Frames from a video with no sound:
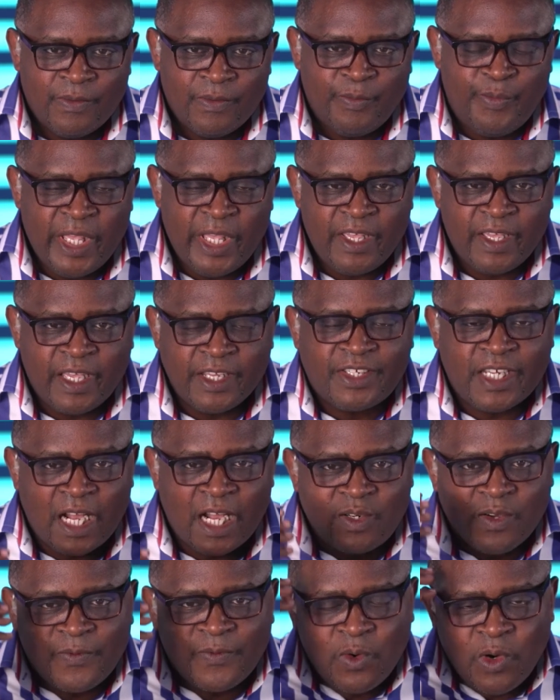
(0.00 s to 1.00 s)
Being a
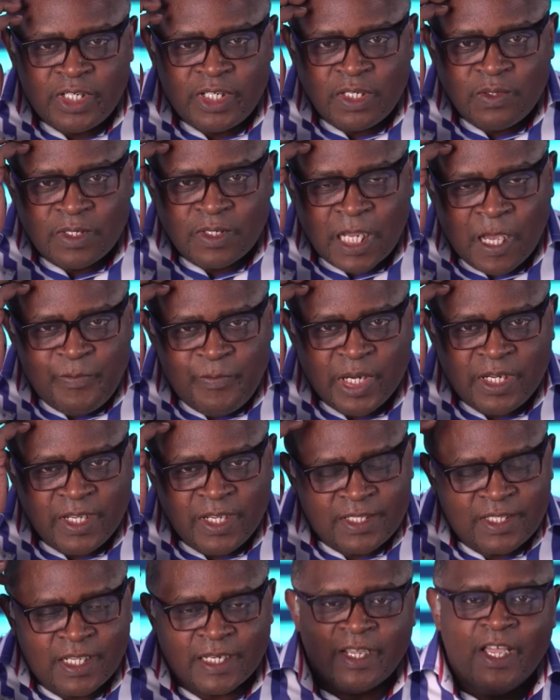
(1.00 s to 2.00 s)
child of God did not happen
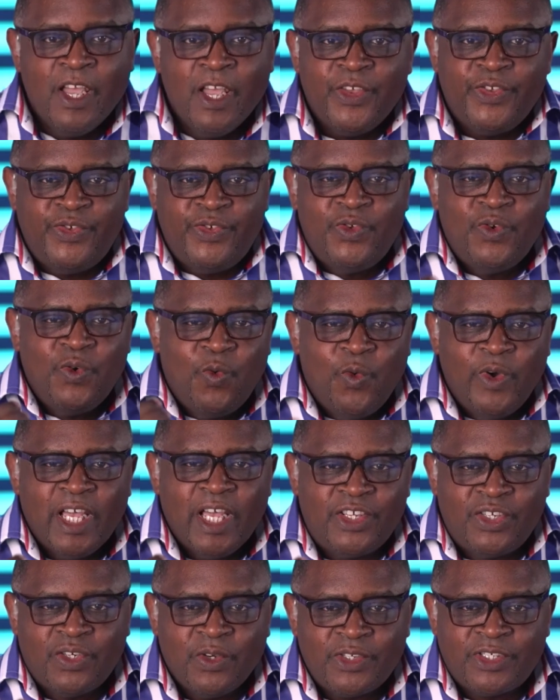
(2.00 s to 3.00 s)
yesterday. You were
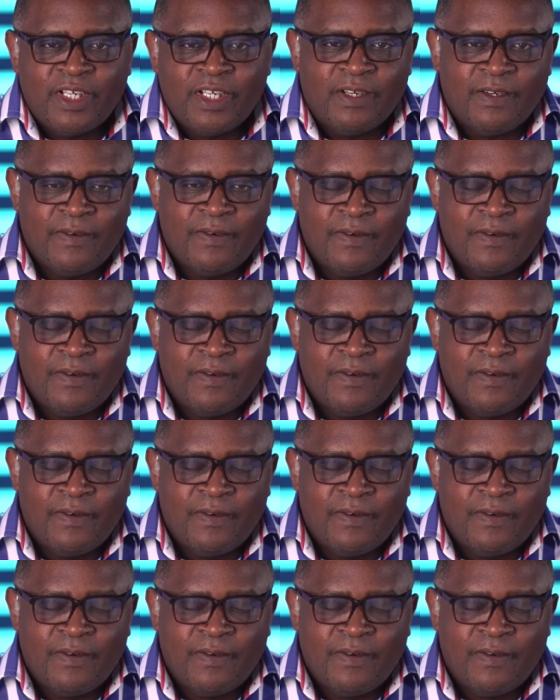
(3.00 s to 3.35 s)
chosen.